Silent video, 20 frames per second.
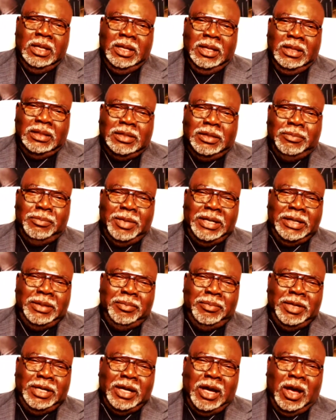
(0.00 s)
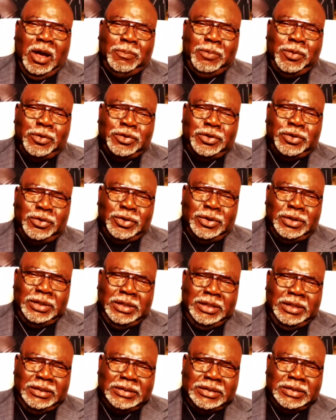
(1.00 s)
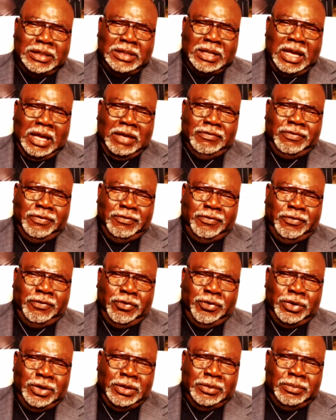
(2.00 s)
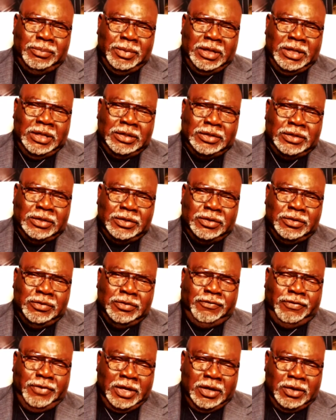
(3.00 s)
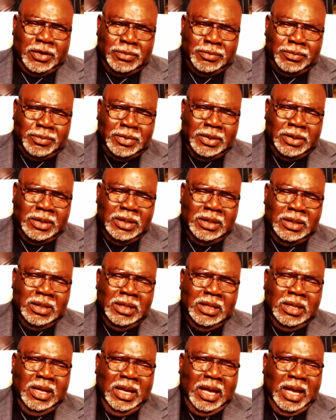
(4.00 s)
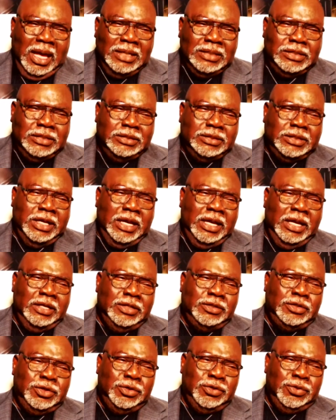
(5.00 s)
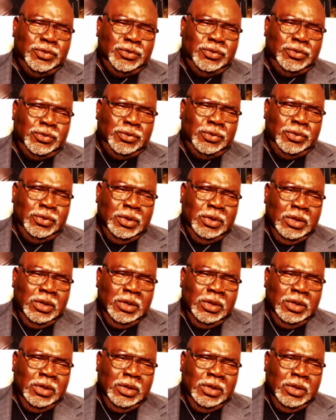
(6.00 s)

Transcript: the many opportunities that life afforded me to do film. I just had 2